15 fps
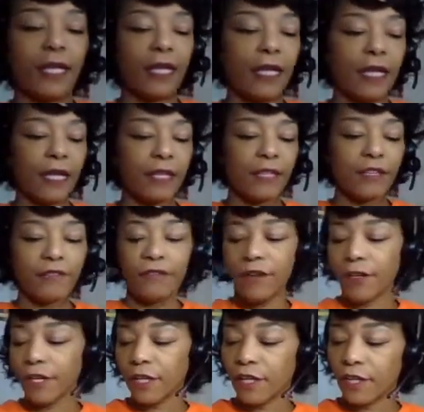And they're
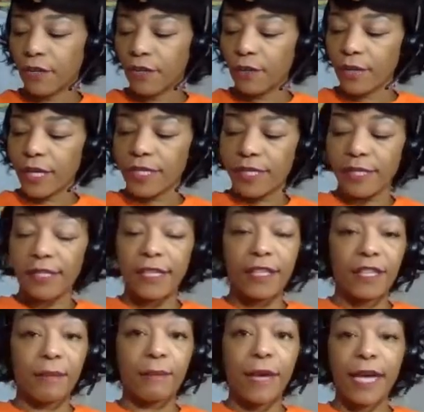very cute. As I said,
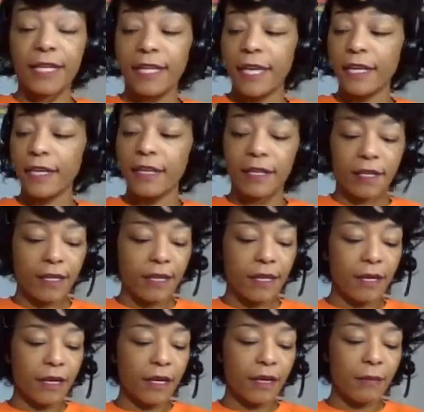they're magnetic.
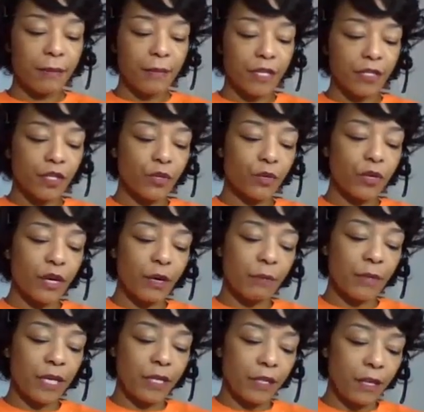I'm not sure how
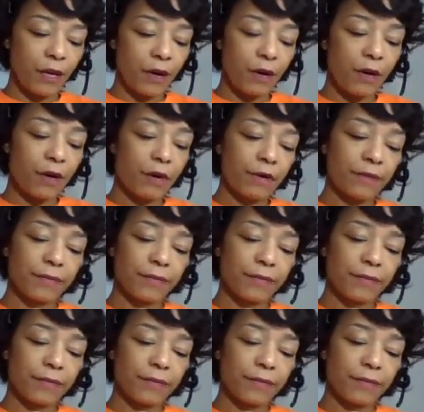many they are.